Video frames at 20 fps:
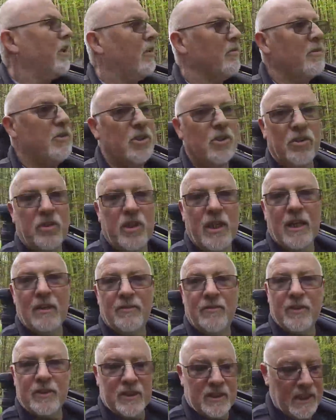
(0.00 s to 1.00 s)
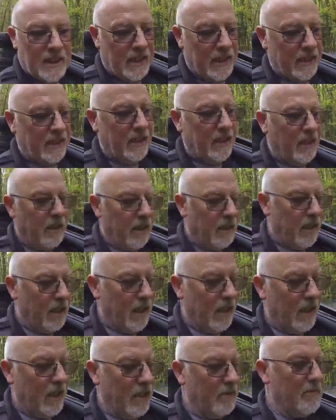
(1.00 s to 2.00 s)
I'm done now for today.
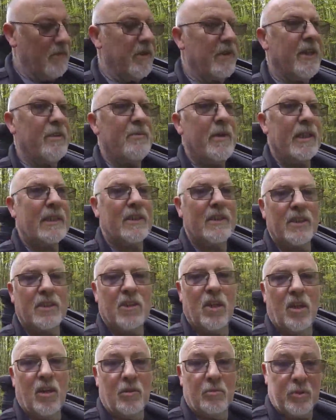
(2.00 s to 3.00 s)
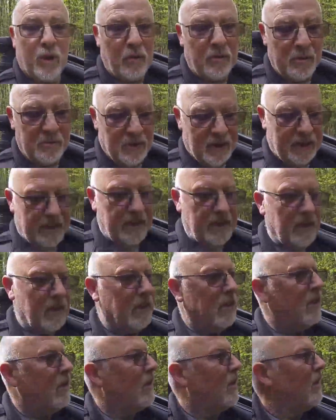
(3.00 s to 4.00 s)
I'm going to head back to the car. I'm probably
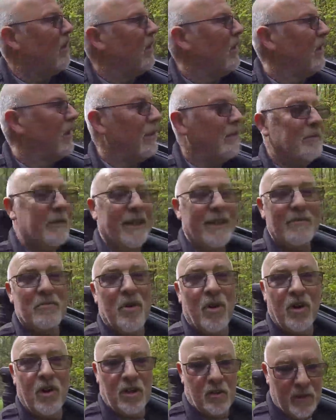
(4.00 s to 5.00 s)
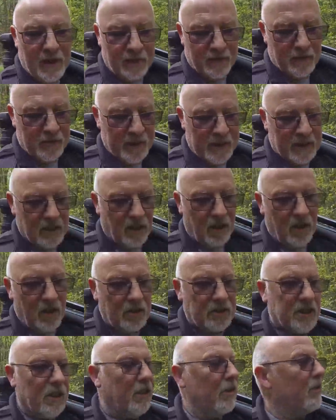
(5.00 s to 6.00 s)
about a mile away from my car,
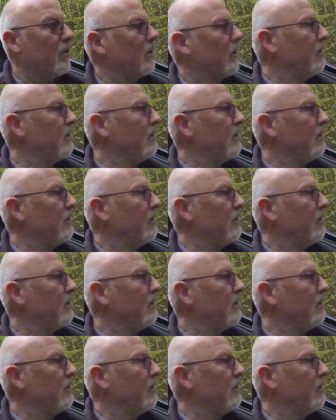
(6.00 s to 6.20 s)
so I've got a